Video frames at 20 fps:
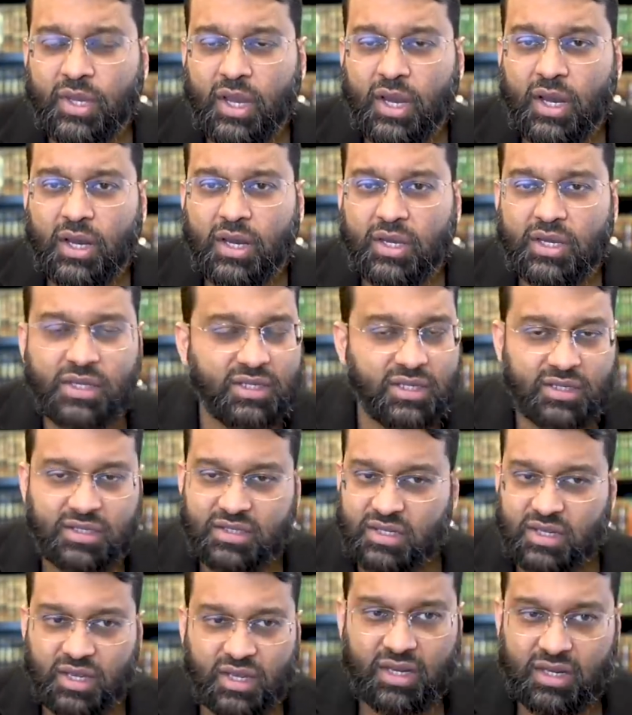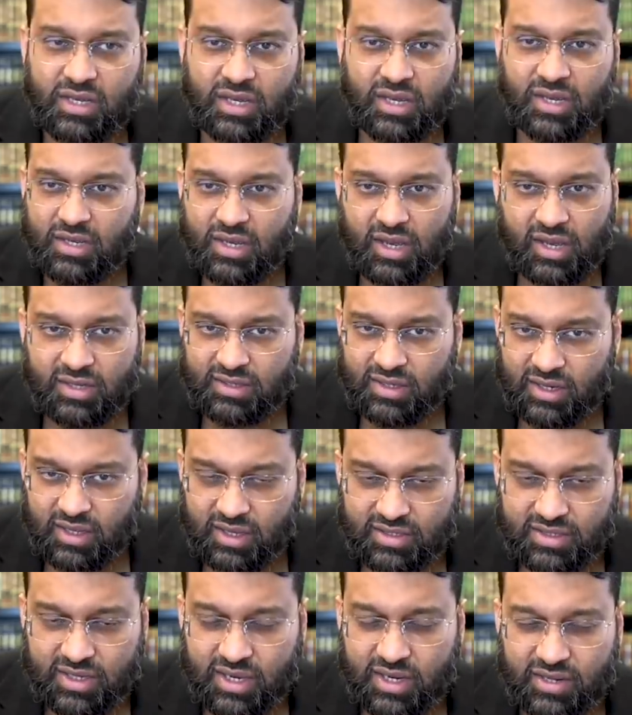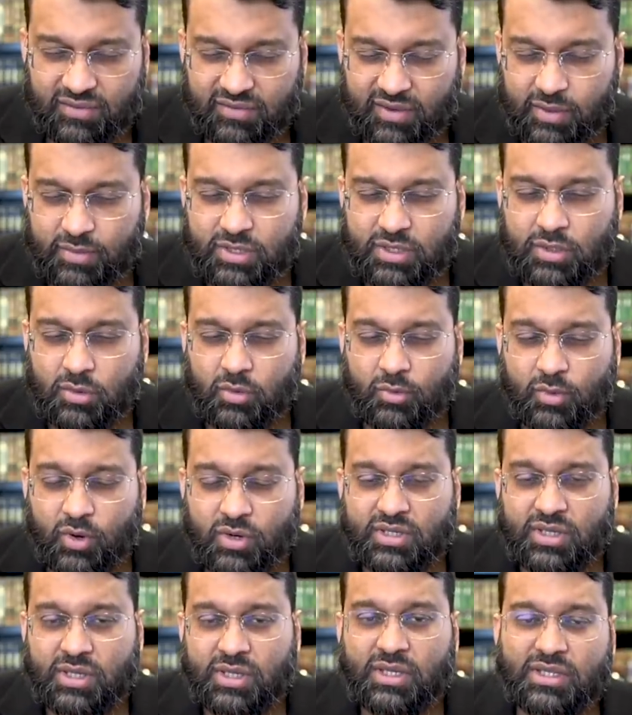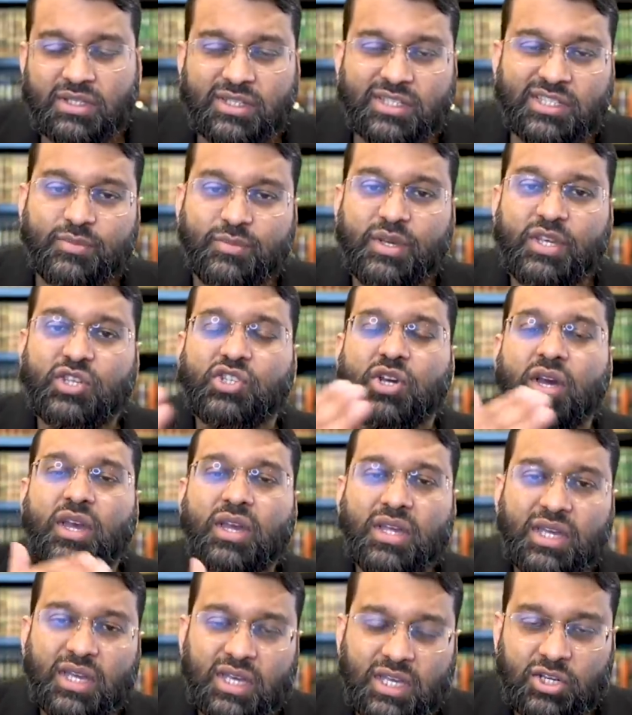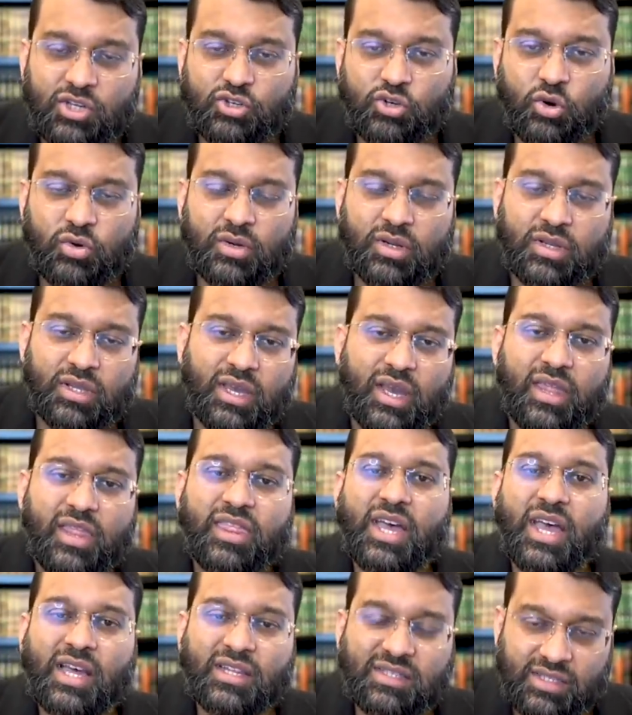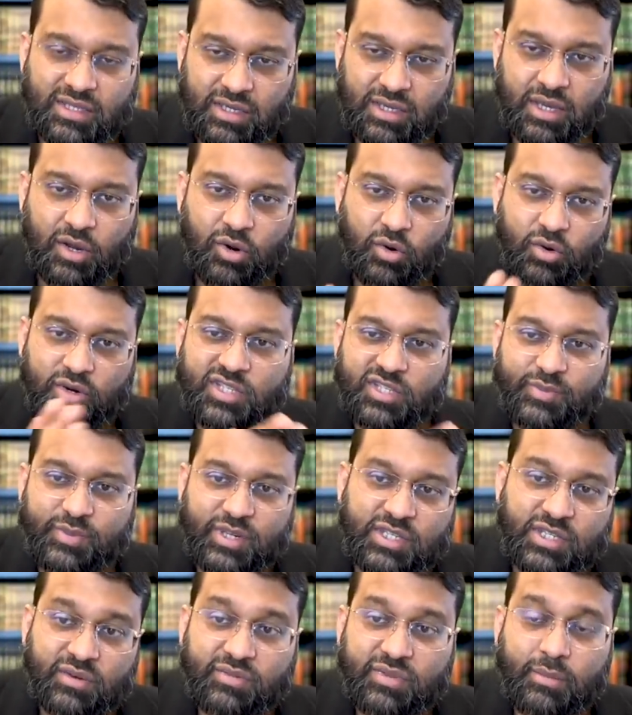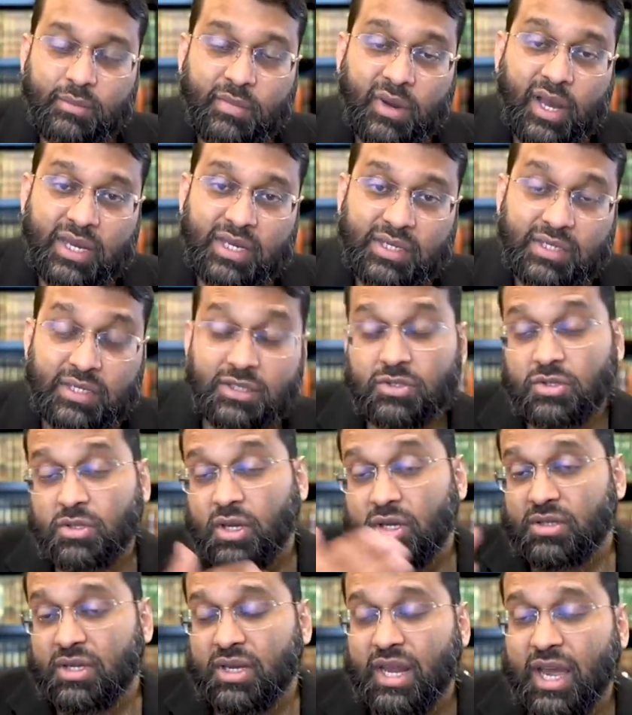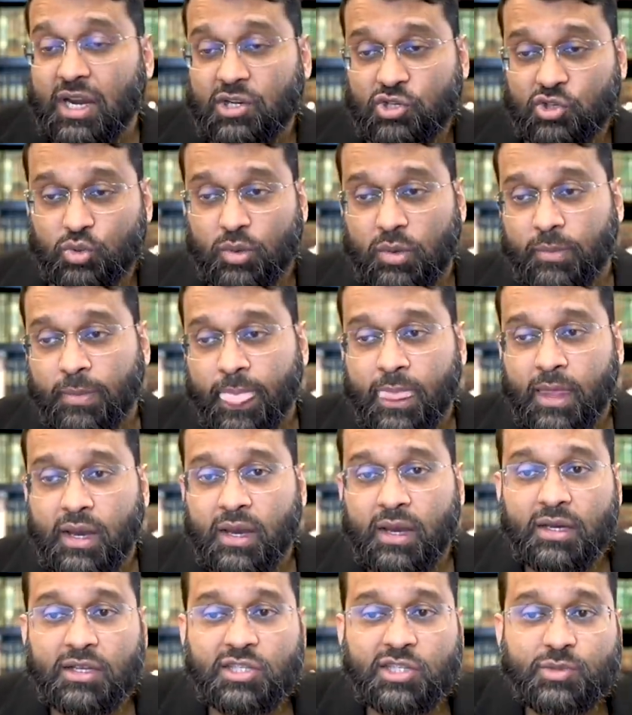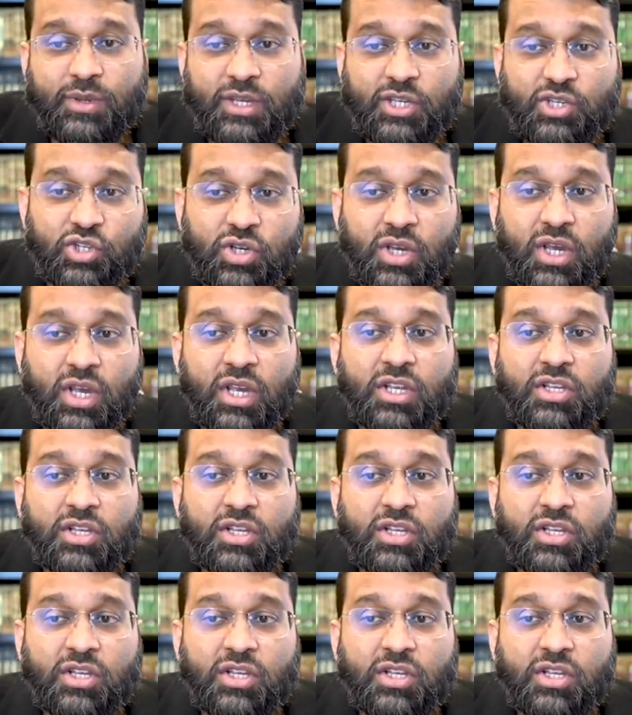Uh, it is, uh, as Al-Ghazali famously remarks, it is a speech internally, a dhati, or a speech of the mind. It's not an actual uh, speech.